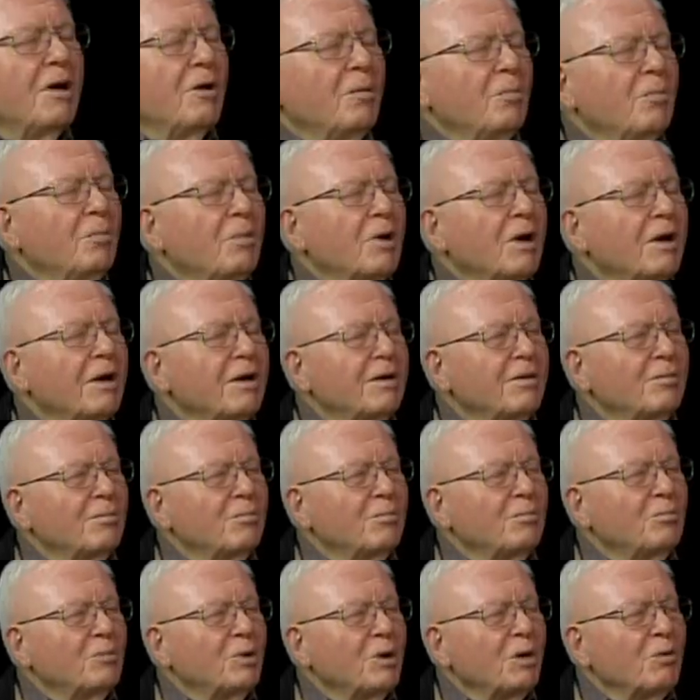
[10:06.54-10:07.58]
My
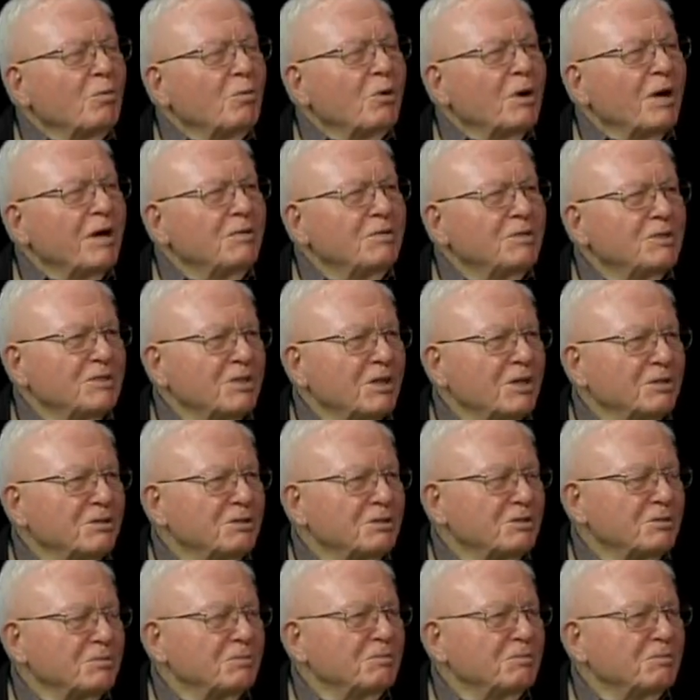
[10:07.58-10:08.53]
my wife says